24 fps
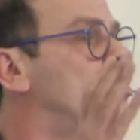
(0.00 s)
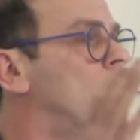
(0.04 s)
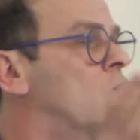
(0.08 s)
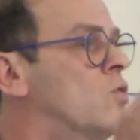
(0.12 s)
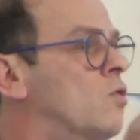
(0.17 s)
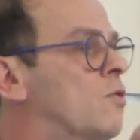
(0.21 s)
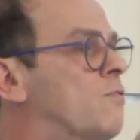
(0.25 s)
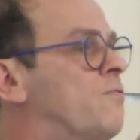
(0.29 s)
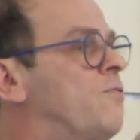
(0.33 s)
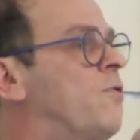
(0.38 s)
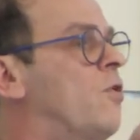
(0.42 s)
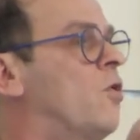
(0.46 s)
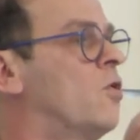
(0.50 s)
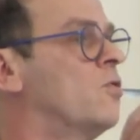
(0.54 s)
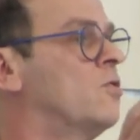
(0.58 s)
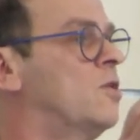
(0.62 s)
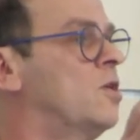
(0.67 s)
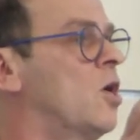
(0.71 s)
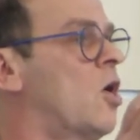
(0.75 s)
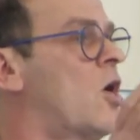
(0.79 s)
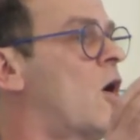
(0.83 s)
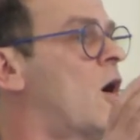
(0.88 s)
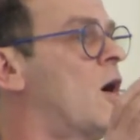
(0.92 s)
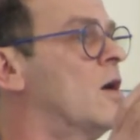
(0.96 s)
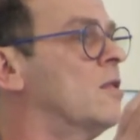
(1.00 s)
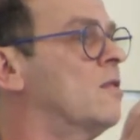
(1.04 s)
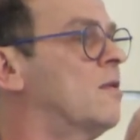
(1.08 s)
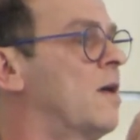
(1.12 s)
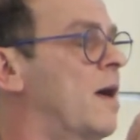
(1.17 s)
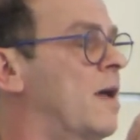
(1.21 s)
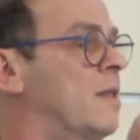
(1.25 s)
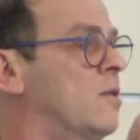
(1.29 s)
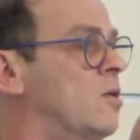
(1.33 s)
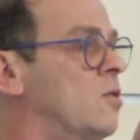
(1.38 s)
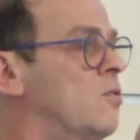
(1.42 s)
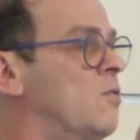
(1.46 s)
look for the
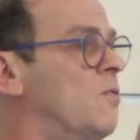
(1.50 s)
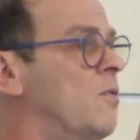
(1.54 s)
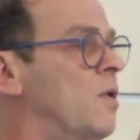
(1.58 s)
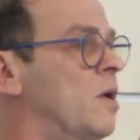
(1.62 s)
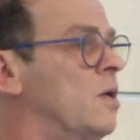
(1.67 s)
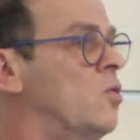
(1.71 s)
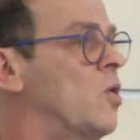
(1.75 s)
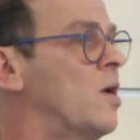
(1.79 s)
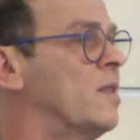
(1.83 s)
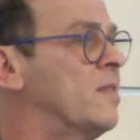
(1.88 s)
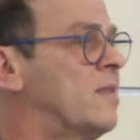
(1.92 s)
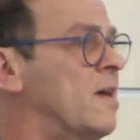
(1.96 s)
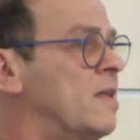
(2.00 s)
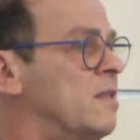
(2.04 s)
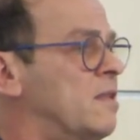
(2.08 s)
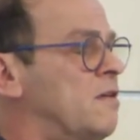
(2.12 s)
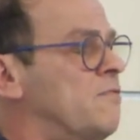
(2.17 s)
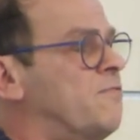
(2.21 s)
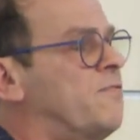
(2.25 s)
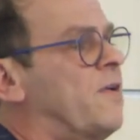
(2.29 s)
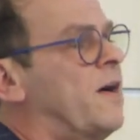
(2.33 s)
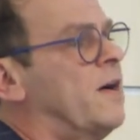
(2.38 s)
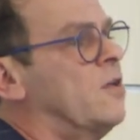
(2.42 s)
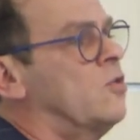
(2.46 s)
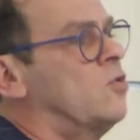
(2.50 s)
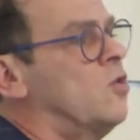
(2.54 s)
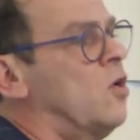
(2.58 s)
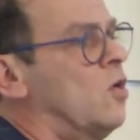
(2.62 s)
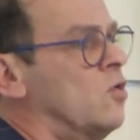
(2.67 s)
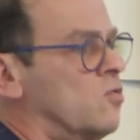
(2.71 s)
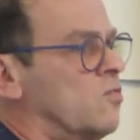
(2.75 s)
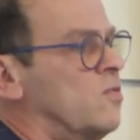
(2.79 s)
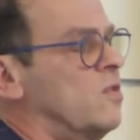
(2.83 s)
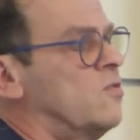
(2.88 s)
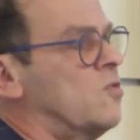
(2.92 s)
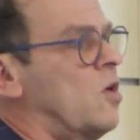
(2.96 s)
and you identify
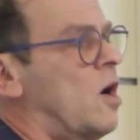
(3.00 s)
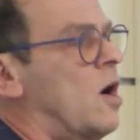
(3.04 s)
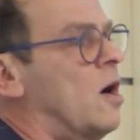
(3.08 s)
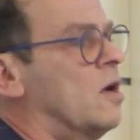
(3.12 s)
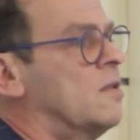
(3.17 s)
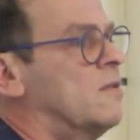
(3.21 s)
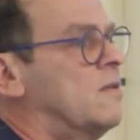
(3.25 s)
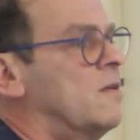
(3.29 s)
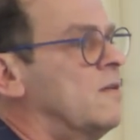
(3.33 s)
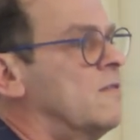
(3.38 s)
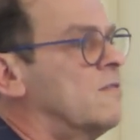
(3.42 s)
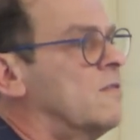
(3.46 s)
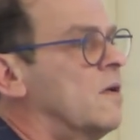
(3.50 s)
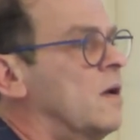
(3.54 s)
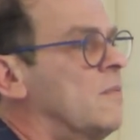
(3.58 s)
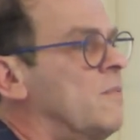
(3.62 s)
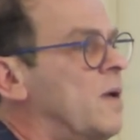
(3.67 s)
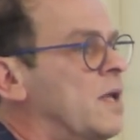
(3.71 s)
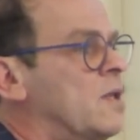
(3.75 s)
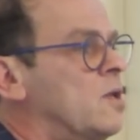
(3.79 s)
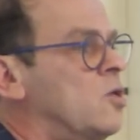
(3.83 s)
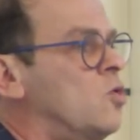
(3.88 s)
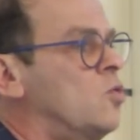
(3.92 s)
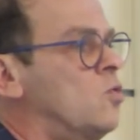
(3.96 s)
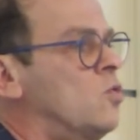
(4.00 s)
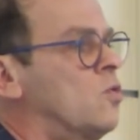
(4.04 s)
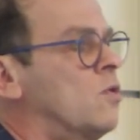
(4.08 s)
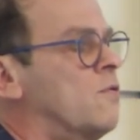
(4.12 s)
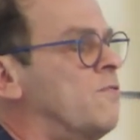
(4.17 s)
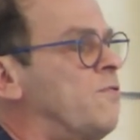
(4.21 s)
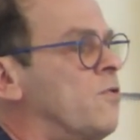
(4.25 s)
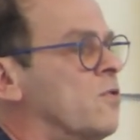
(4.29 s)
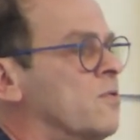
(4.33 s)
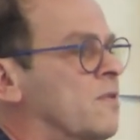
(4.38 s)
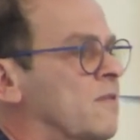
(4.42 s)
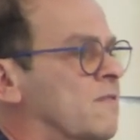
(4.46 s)
those with autism and you look
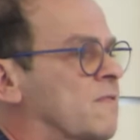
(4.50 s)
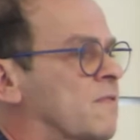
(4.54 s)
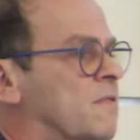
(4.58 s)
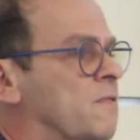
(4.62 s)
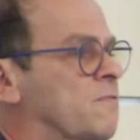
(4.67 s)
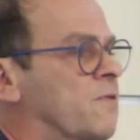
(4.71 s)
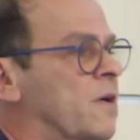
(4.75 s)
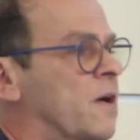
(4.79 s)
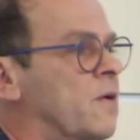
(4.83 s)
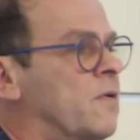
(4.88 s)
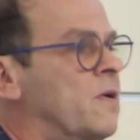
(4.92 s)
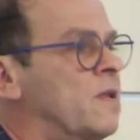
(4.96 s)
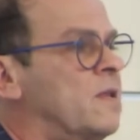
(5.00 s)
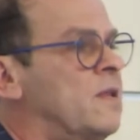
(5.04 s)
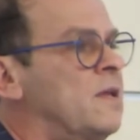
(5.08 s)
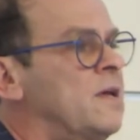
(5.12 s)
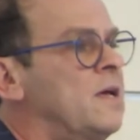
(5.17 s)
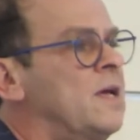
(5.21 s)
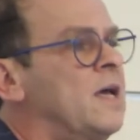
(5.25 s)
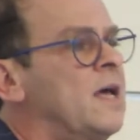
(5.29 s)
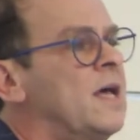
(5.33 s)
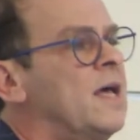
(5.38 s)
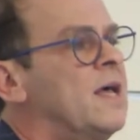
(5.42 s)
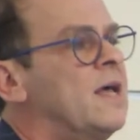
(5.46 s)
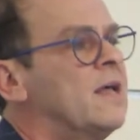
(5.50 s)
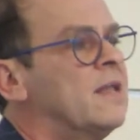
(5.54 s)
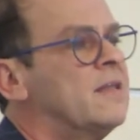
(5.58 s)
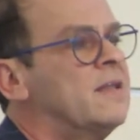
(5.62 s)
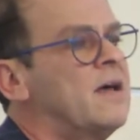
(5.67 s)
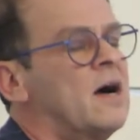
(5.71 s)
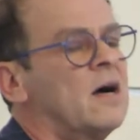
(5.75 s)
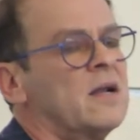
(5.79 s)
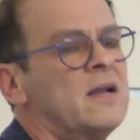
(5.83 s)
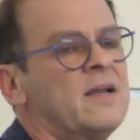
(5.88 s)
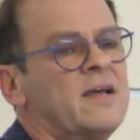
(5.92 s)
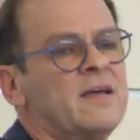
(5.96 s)
for the severity, they
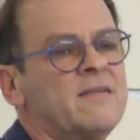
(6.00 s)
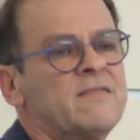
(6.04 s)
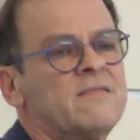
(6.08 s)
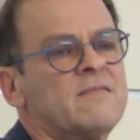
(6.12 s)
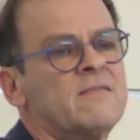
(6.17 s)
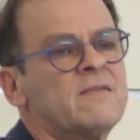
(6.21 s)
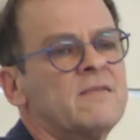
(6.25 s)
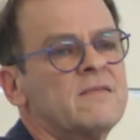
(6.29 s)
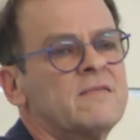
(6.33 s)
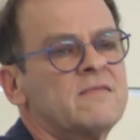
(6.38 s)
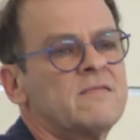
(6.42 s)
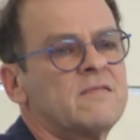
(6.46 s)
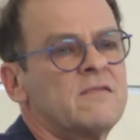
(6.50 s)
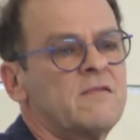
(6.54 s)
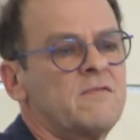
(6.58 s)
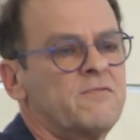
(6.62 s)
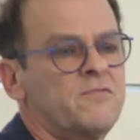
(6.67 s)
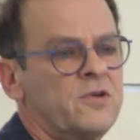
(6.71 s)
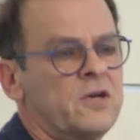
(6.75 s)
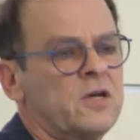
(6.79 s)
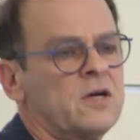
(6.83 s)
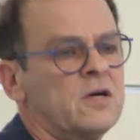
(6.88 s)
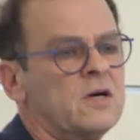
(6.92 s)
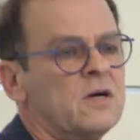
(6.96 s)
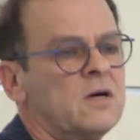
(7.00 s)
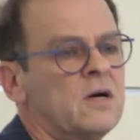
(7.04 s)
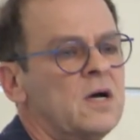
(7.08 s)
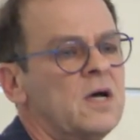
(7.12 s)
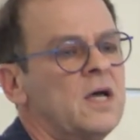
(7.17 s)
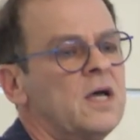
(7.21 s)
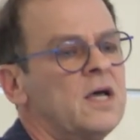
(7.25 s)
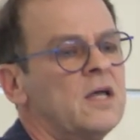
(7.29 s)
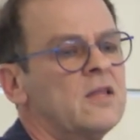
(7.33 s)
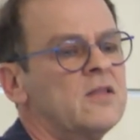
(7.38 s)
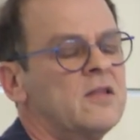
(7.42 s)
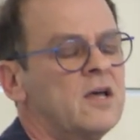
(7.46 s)
are less severe
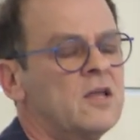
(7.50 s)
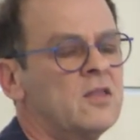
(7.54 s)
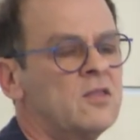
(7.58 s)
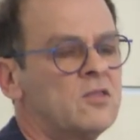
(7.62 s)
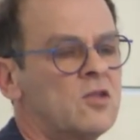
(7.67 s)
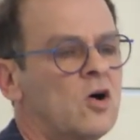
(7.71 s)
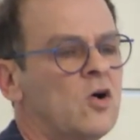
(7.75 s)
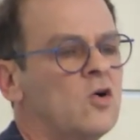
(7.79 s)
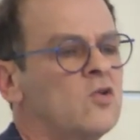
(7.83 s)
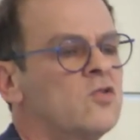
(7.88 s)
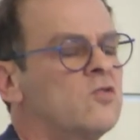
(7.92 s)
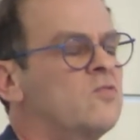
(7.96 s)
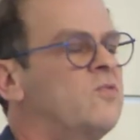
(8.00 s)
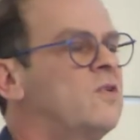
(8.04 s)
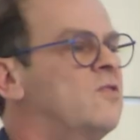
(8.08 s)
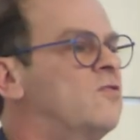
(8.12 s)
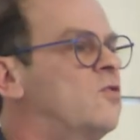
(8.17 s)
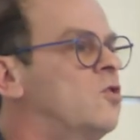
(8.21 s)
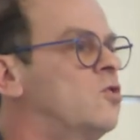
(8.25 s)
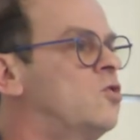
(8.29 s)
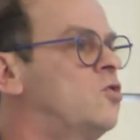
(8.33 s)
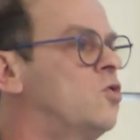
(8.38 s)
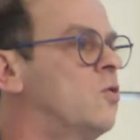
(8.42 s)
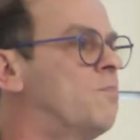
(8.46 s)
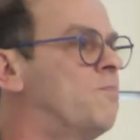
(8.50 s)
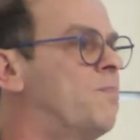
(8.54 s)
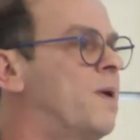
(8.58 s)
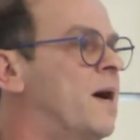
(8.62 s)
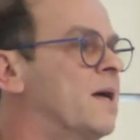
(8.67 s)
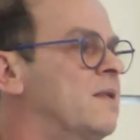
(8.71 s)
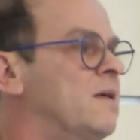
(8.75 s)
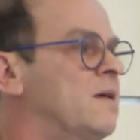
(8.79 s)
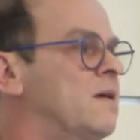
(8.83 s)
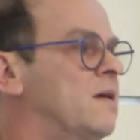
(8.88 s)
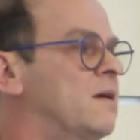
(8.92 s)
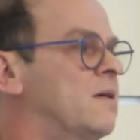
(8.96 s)
than those with
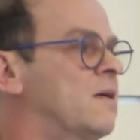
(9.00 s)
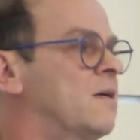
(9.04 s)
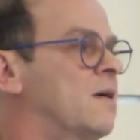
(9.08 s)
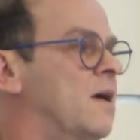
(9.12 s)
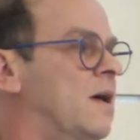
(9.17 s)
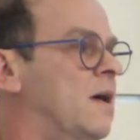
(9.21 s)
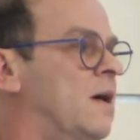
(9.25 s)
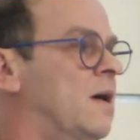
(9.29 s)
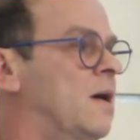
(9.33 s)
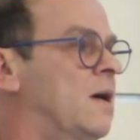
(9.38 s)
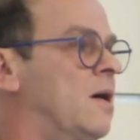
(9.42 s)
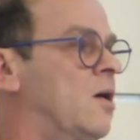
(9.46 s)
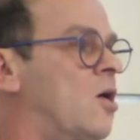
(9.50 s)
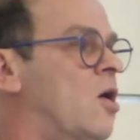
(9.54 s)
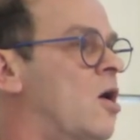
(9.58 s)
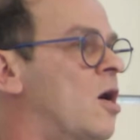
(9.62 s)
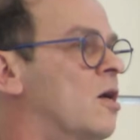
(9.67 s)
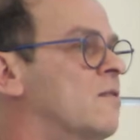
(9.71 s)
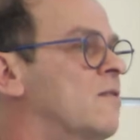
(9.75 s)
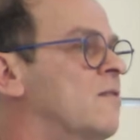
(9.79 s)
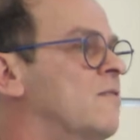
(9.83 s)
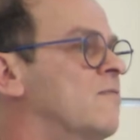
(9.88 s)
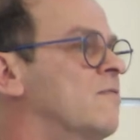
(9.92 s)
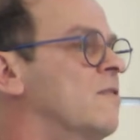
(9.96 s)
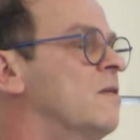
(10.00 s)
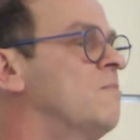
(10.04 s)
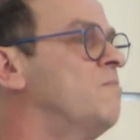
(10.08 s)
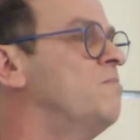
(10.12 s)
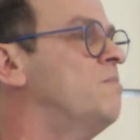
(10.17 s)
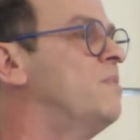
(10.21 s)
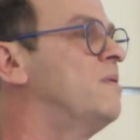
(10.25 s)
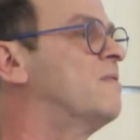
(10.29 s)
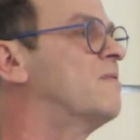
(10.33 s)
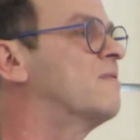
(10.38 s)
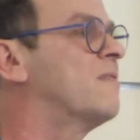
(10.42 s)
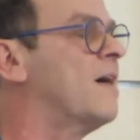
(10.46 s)
idiopathic autism,
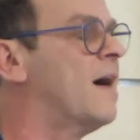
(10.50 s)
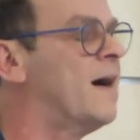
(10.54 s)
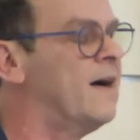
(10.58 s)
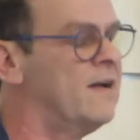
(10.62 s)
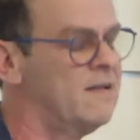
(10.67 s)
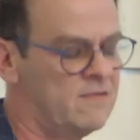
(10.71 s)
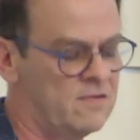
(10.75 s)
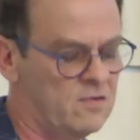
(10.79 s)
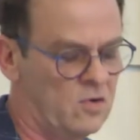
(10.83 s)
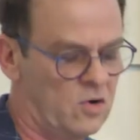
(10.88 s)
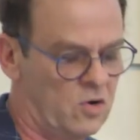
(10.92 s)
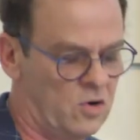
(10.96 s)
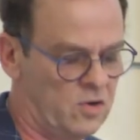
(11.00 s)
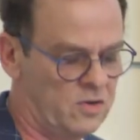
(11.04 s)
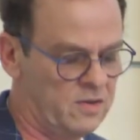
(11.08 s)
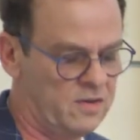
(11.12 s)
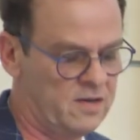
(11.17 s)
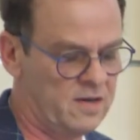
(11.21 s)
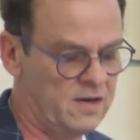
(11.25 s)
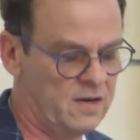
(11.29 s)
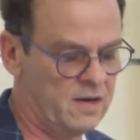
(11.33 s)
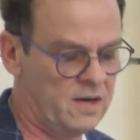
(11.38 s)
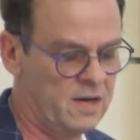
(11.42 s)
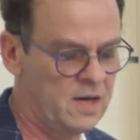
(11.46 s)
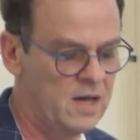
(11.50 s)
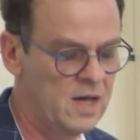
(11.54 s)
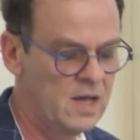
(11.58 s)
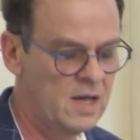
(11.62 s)
besides on the